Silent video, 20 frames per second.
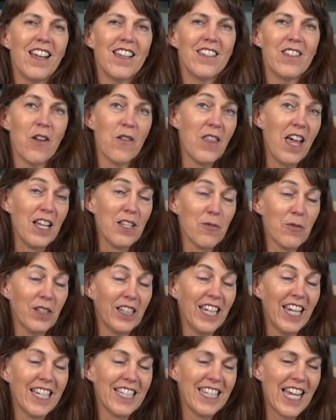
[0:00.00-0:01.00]
So that's
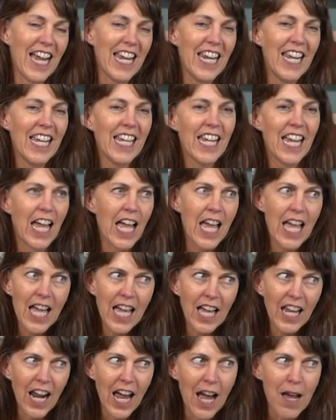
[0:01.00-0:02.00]
really exciting,
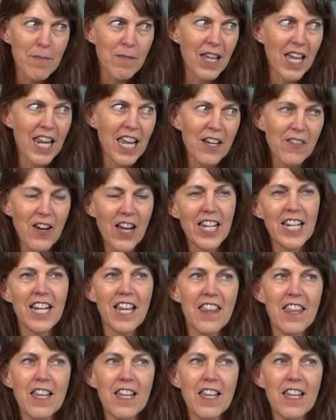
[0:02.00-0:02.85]
and I'm getting ready to